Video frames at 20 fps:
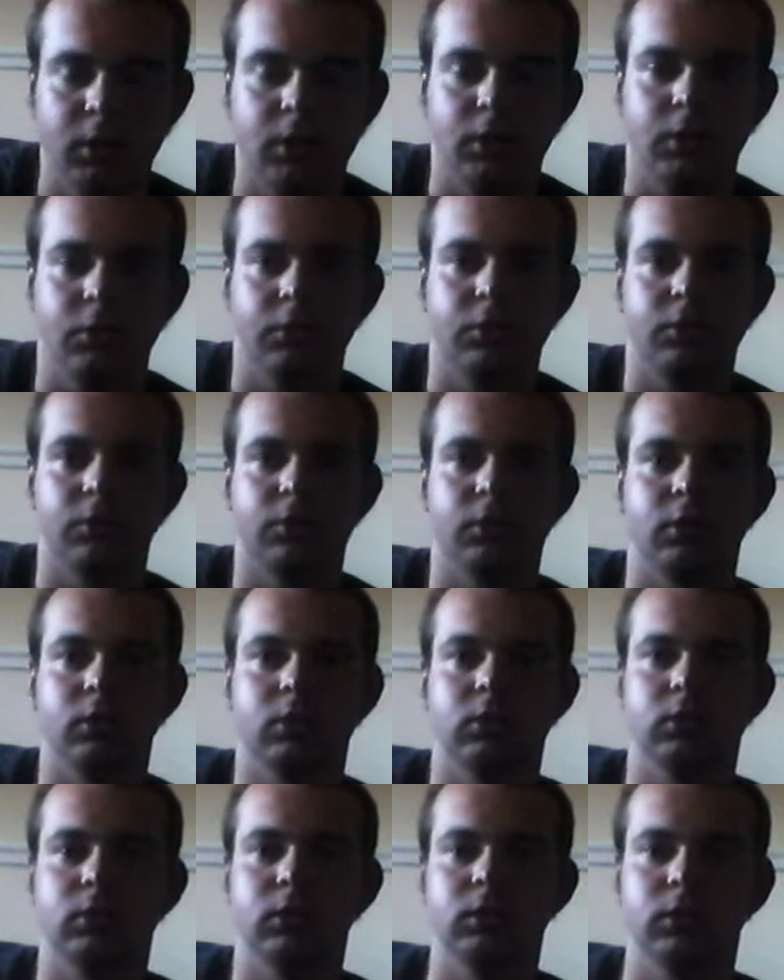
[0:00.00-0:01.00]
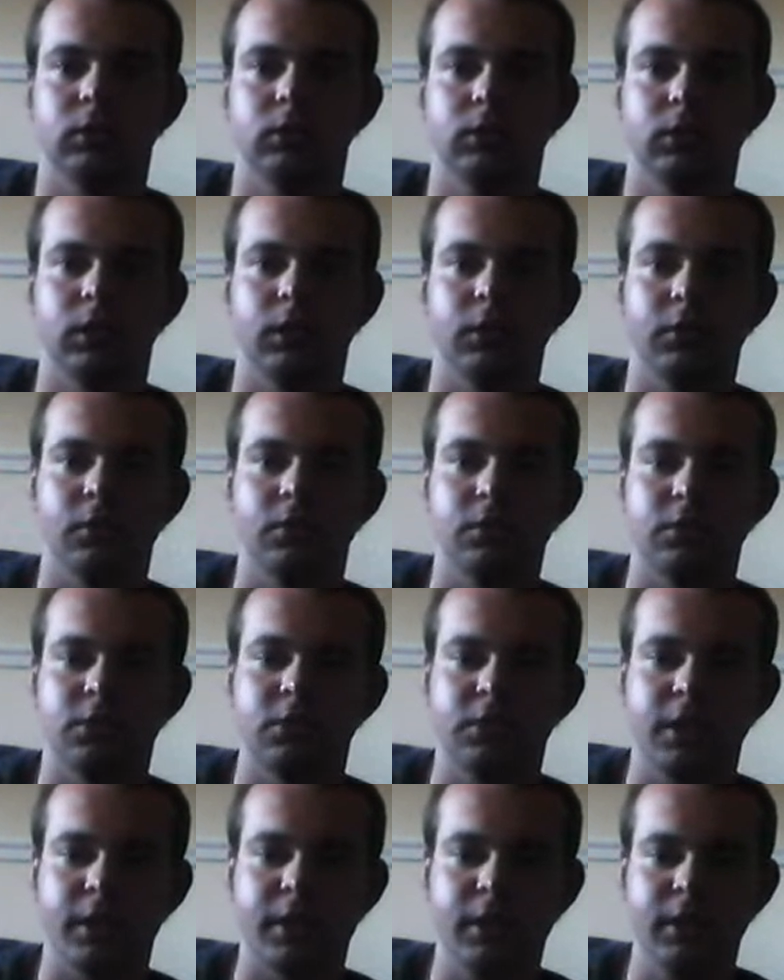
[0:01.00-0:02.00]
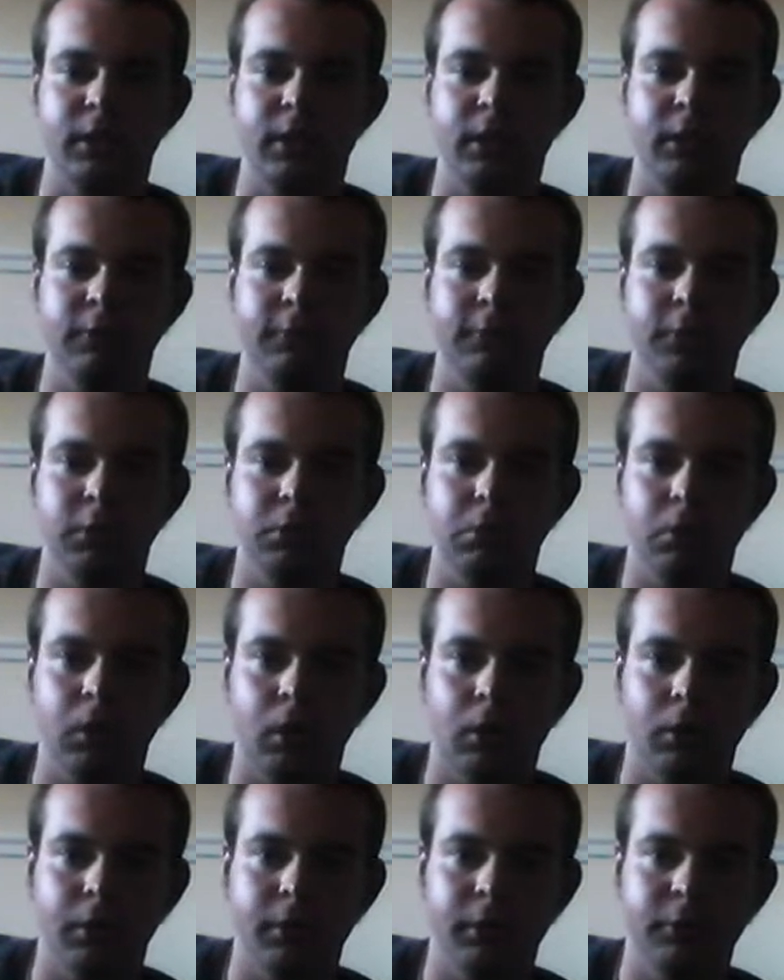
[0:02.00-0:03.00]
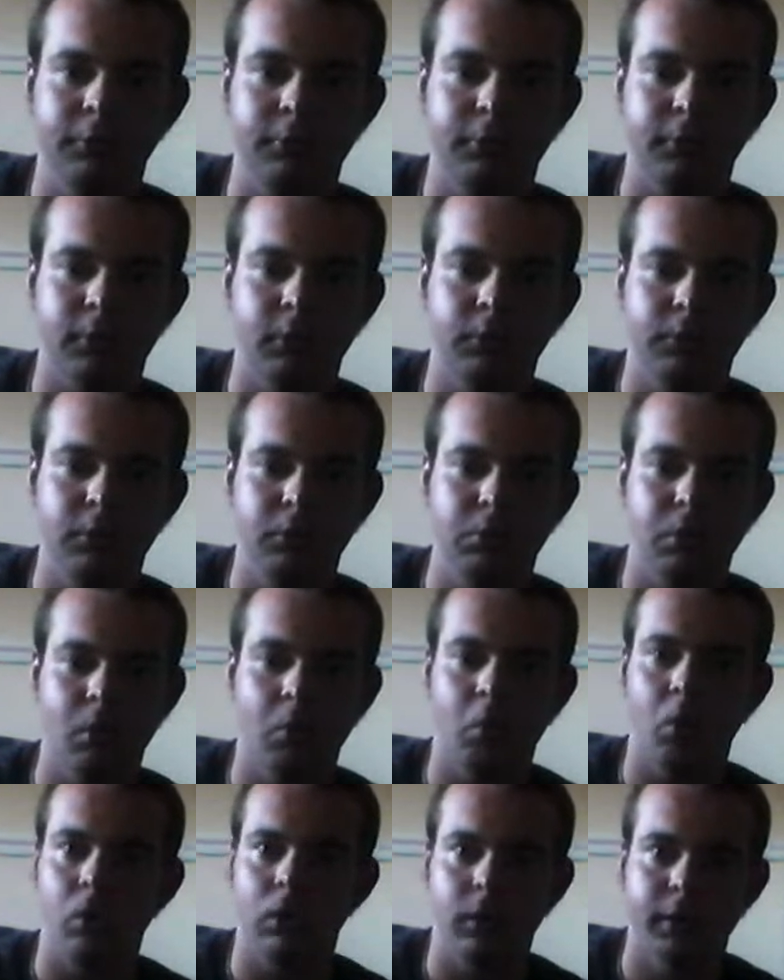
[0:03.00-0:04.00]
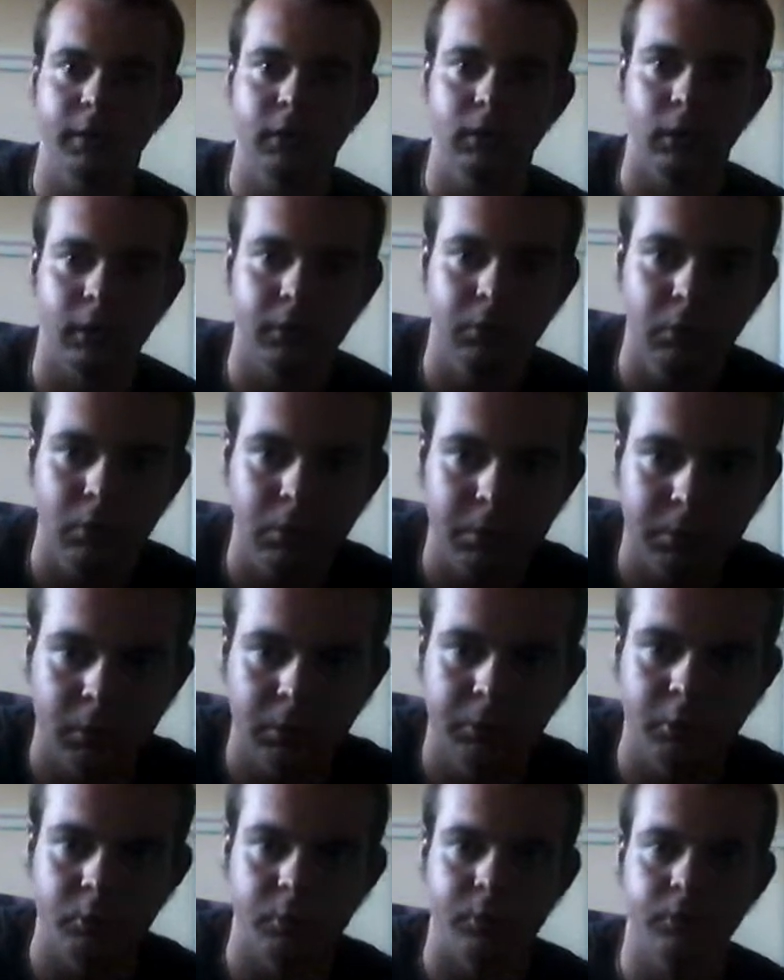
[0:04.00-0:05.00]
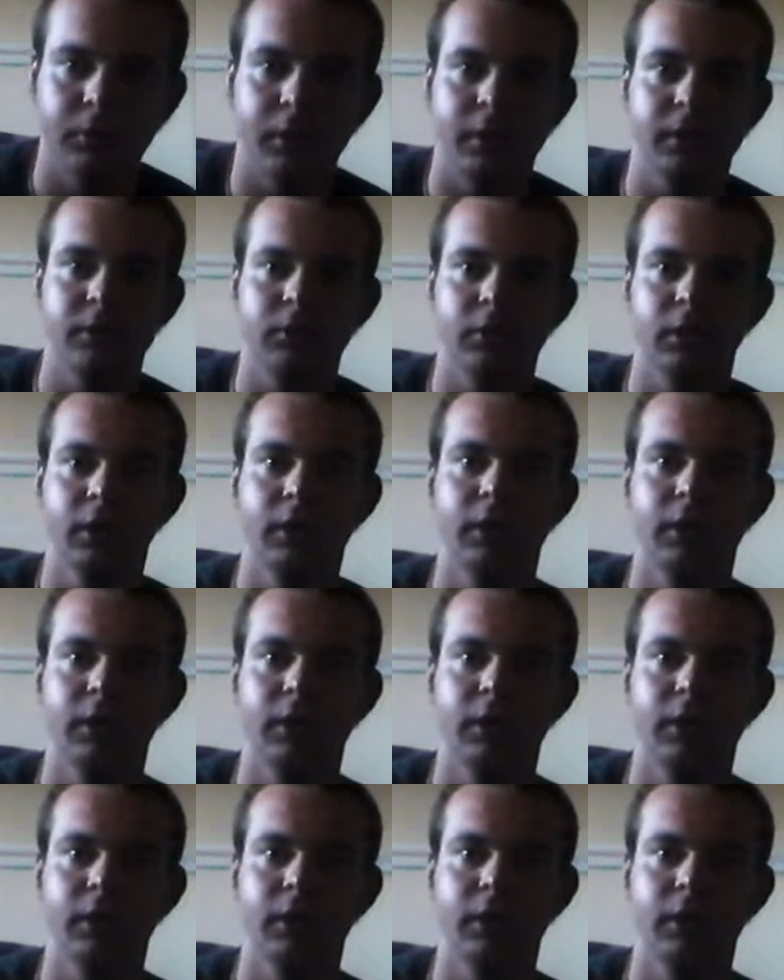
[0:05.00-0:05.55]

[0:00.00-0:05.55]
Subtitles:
So, as in to say, if you were walking like normal with your friend,